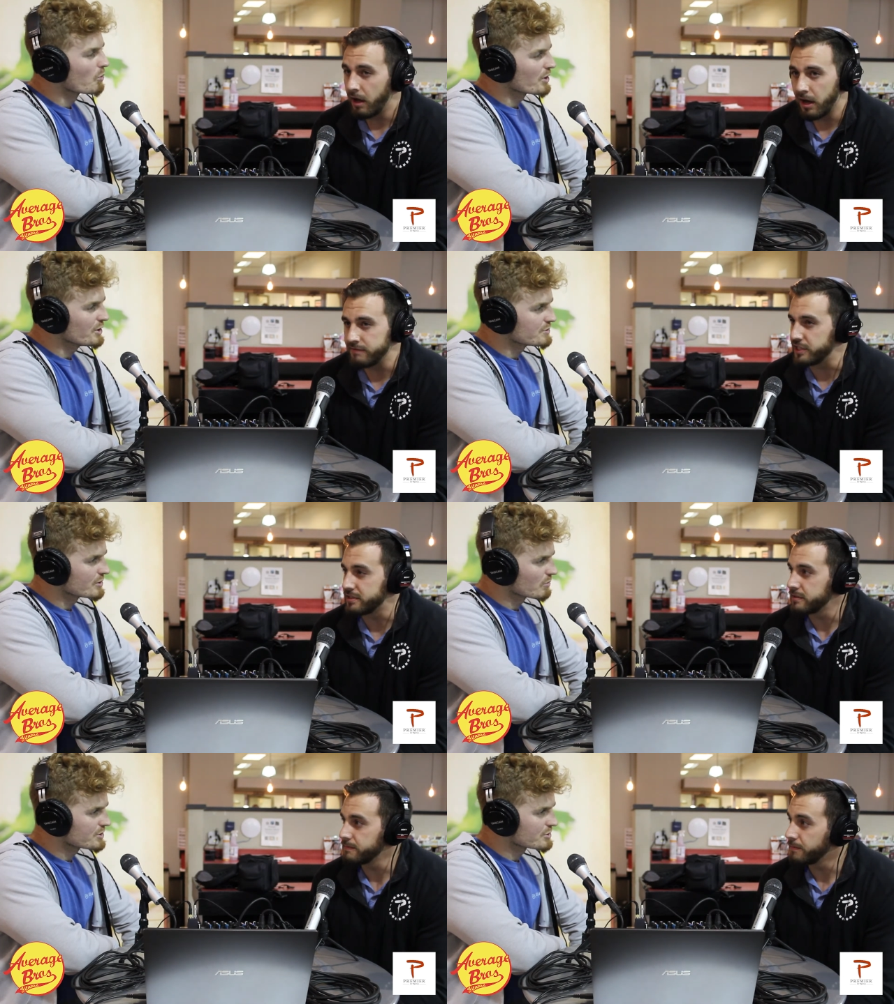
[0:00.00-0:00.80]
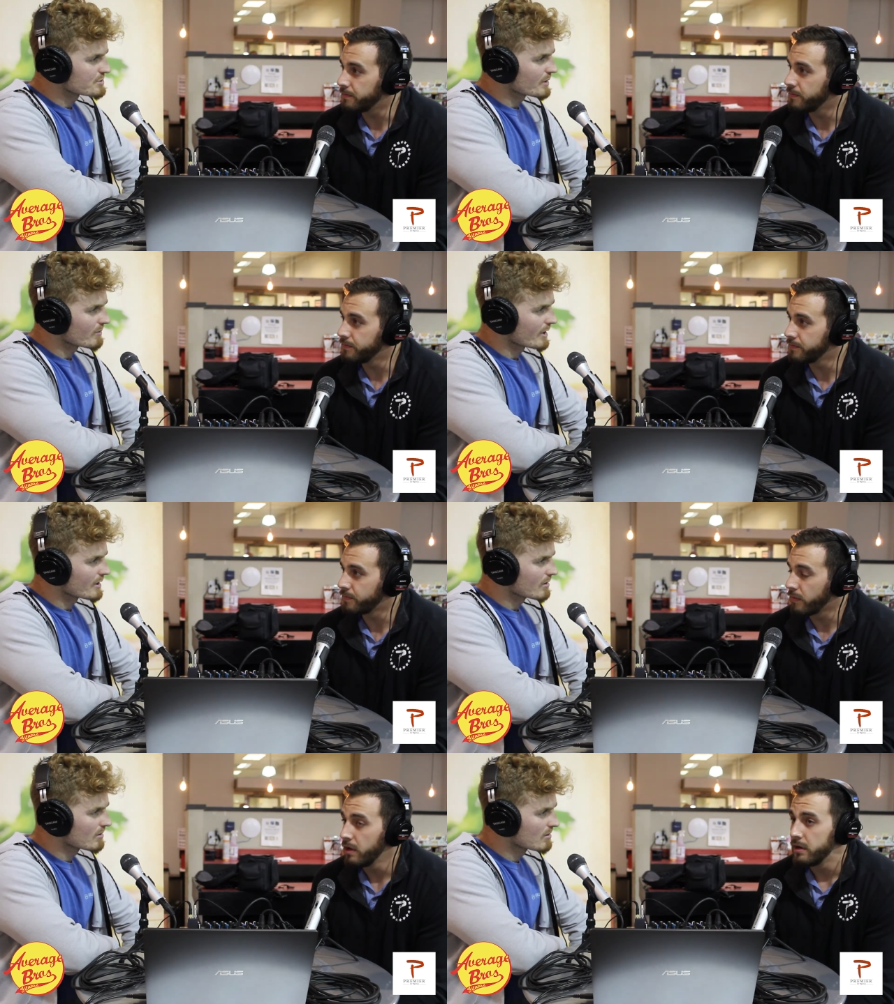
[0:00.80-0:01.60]
Speaker 1: What do uh, you just, do? What's your split right
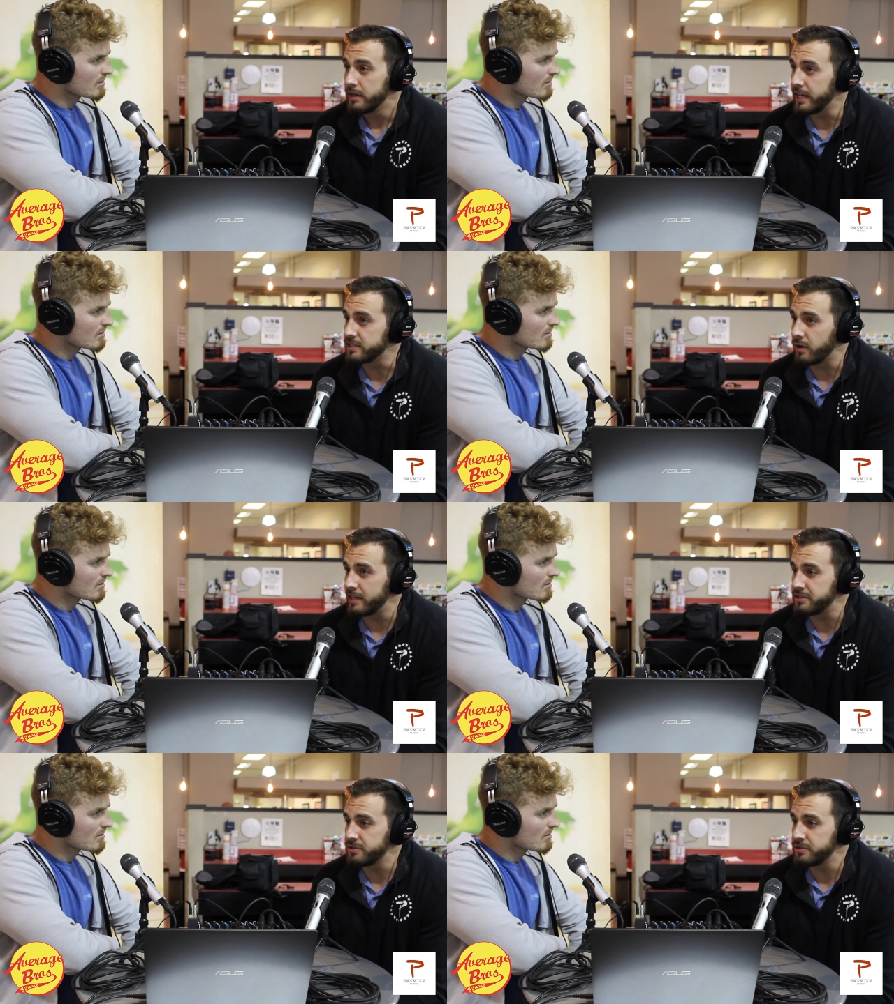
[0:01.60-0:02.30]
now? Yeah, so I